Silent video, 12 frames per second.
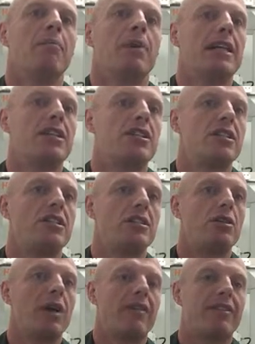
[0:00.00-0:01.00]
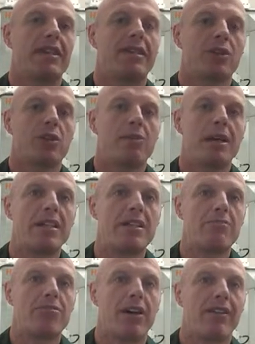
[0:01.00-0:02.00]
Patients who have an internal
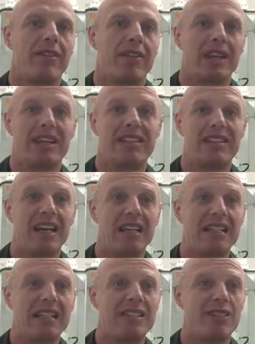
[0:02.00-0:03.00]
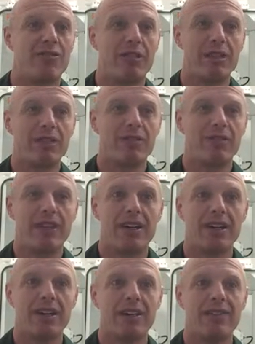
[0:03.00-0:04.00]
medicine problem like ascites or renal
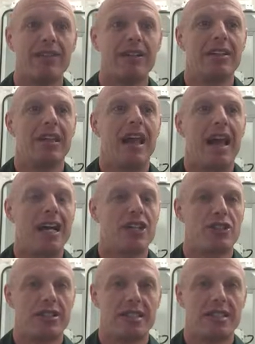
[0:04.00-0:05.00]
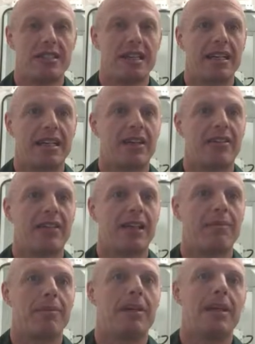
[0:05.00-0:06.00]
failure, Ashley's going to take care of
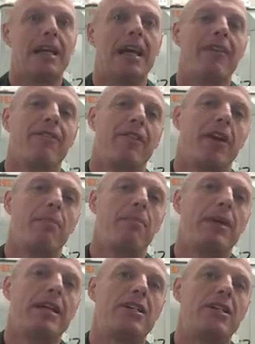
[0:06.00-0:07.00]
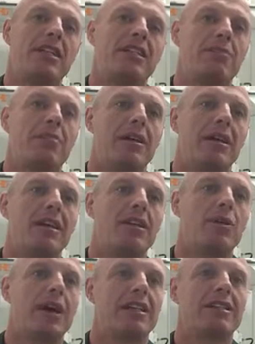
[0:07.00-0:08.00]
them. If a patient gets admitted
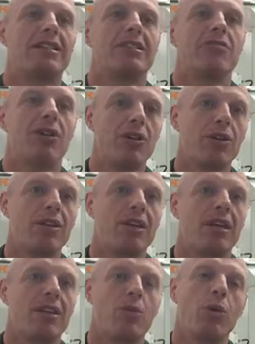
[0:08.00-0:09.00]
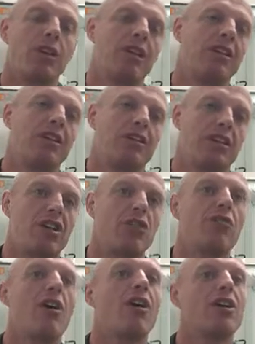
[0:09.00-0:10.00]
who had a stroke, well, then there's a
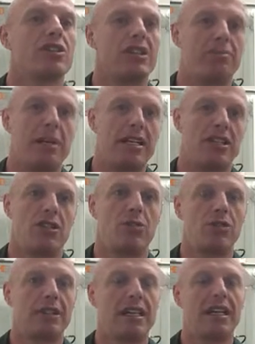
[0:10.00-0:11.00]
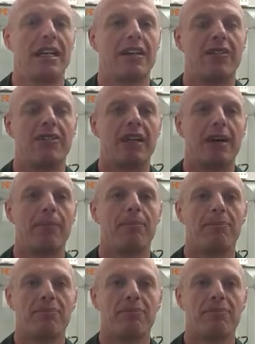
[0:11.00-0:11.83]
neurology patient who will take care of them.